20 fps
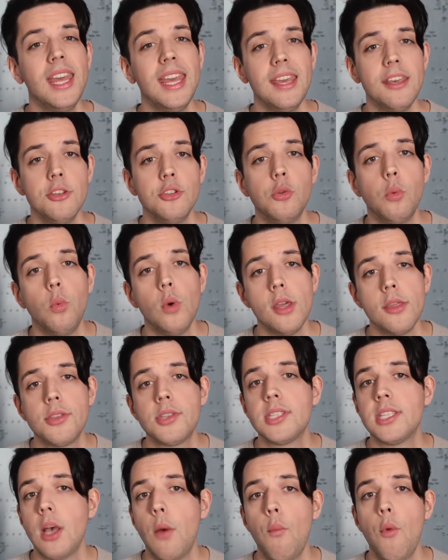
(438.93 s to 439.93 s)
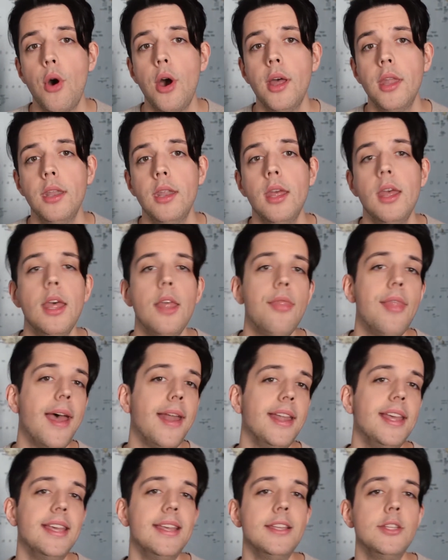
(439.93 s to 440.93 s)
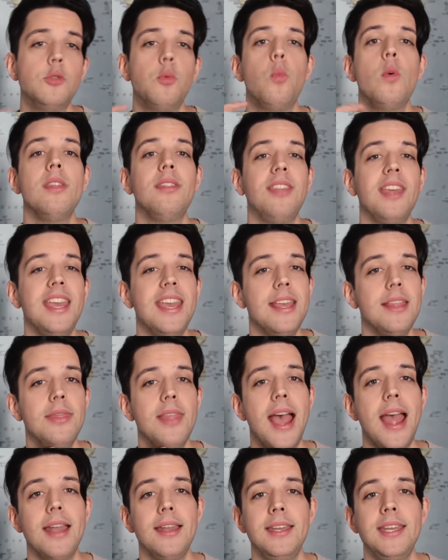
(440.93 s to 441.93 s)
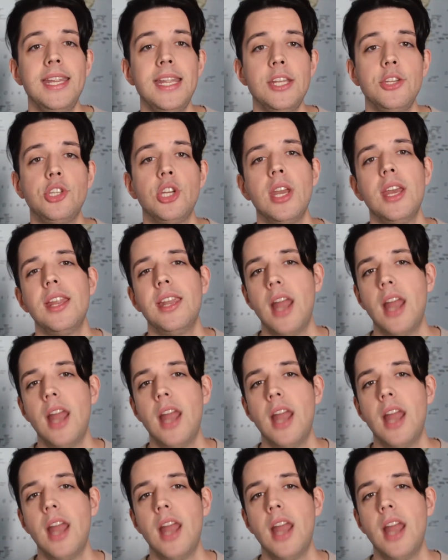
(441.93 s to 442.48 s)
is with someone that is within that niche.